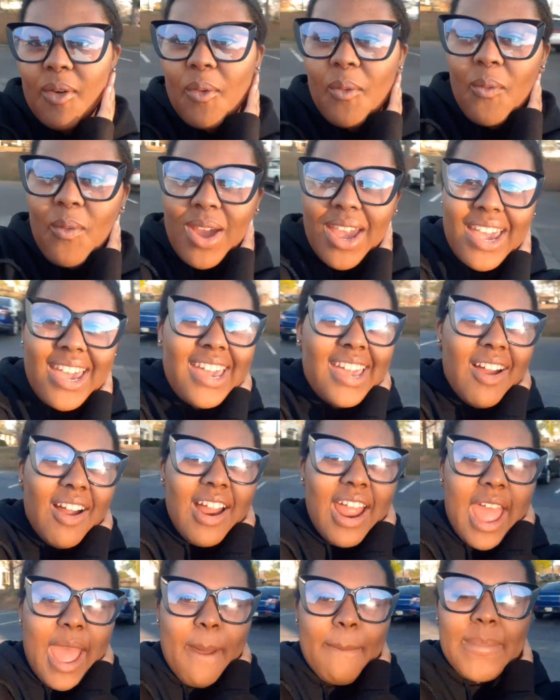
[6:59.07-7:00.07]
We are
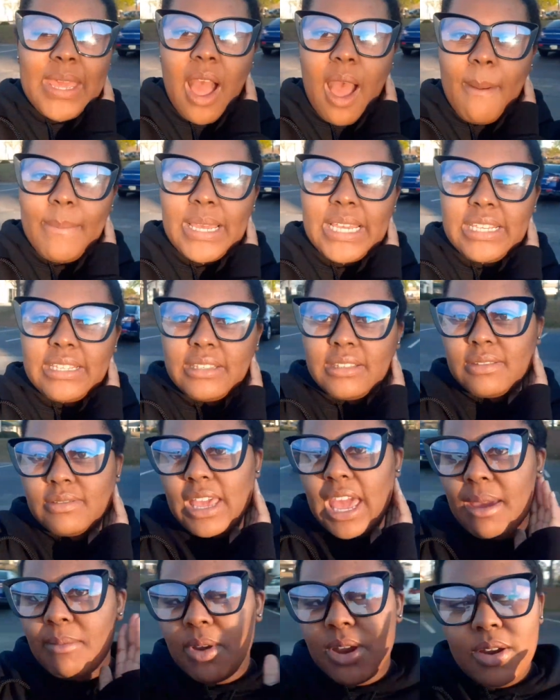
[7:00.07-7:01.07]
at Miyabi's.
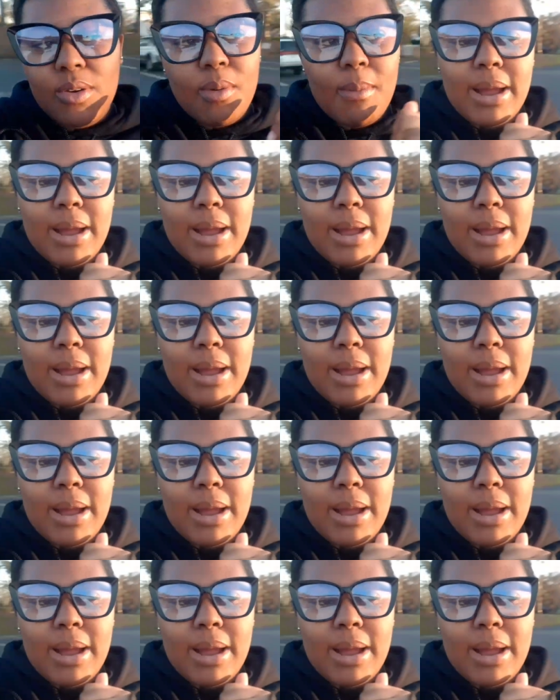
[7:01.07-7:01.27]
Came here with